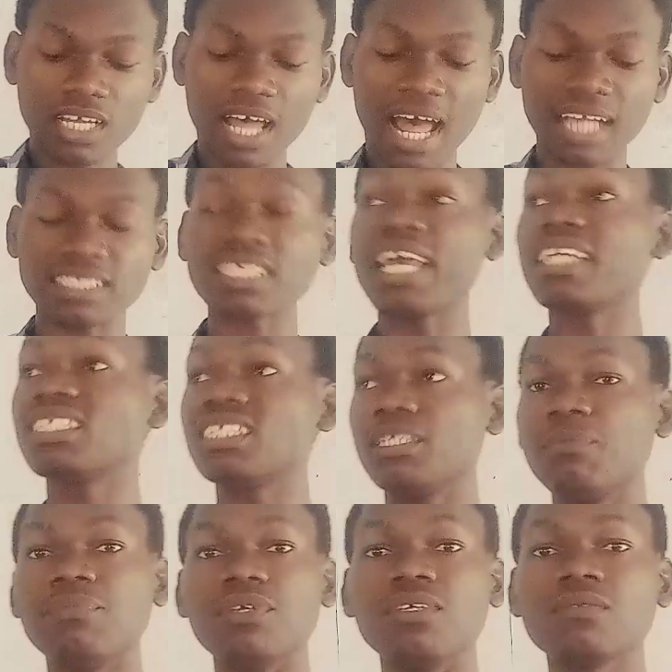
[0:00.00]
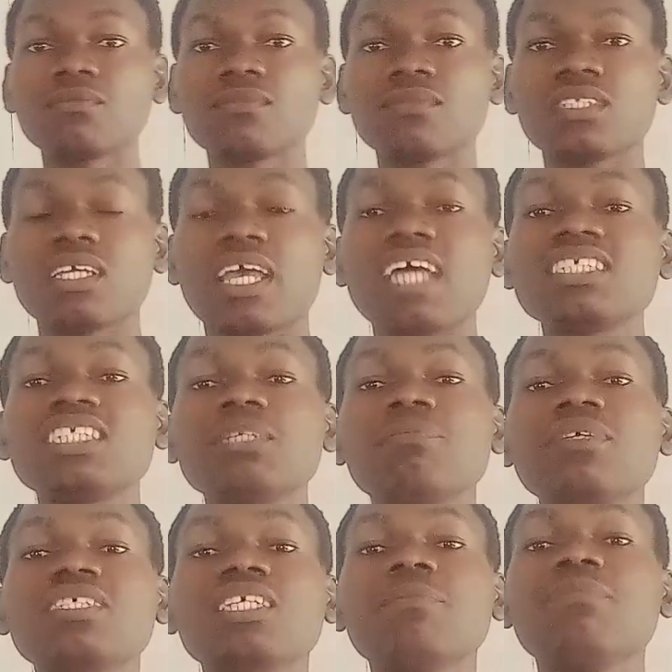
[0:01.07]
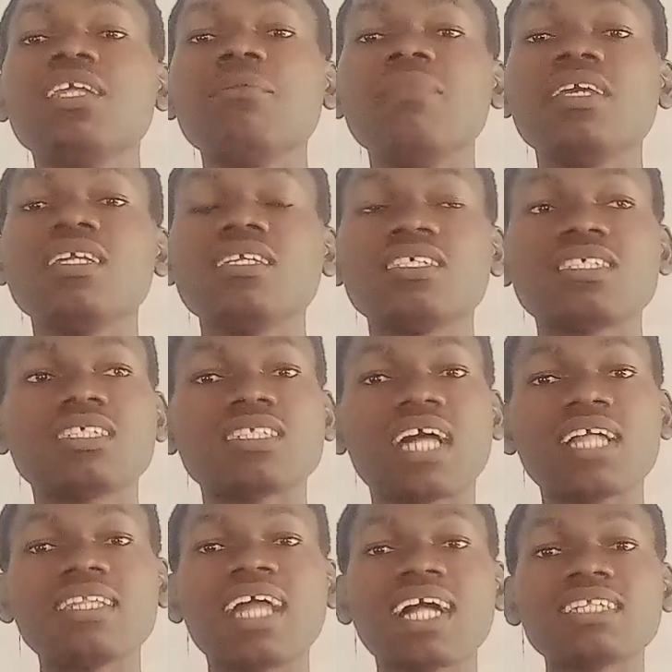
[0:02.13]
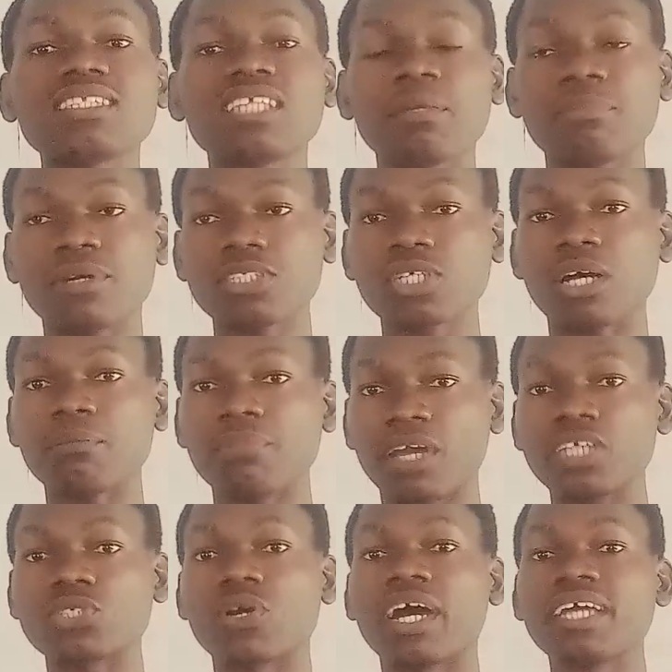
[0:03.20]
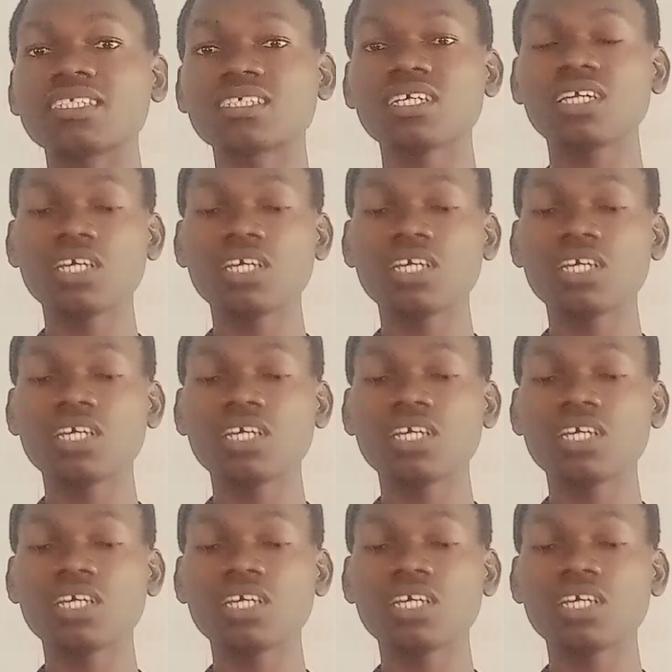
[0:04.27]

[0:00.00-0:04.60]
at STP, STP simply means standard temperature and pressure, right?